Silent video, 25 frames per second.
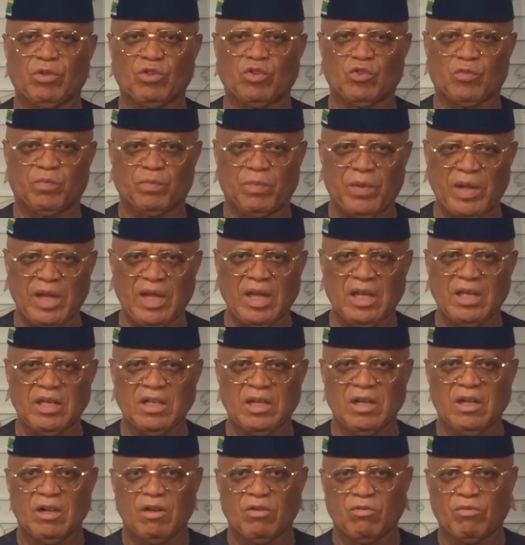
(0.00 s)

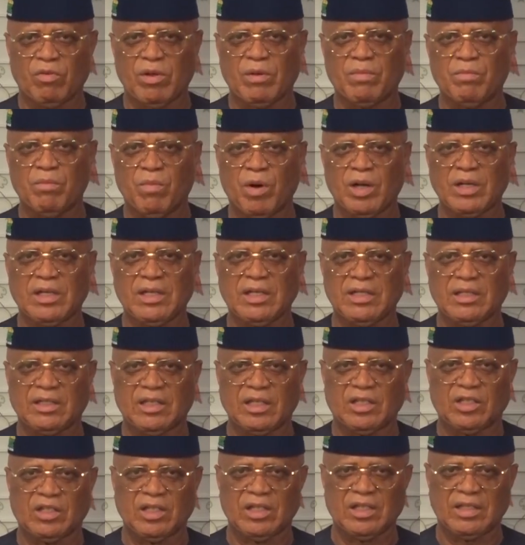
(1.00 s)
speed with modern
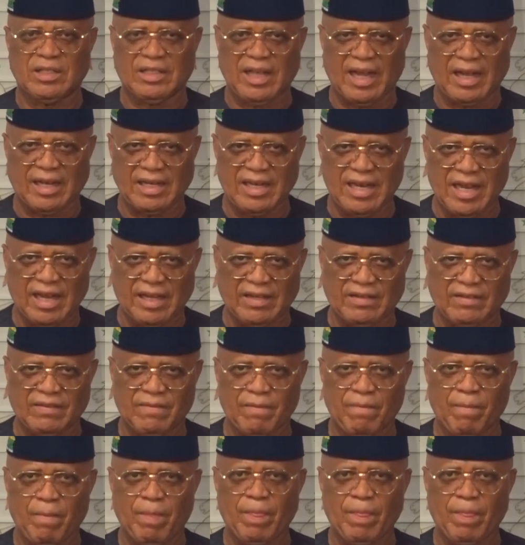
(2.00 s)
teaching techniques.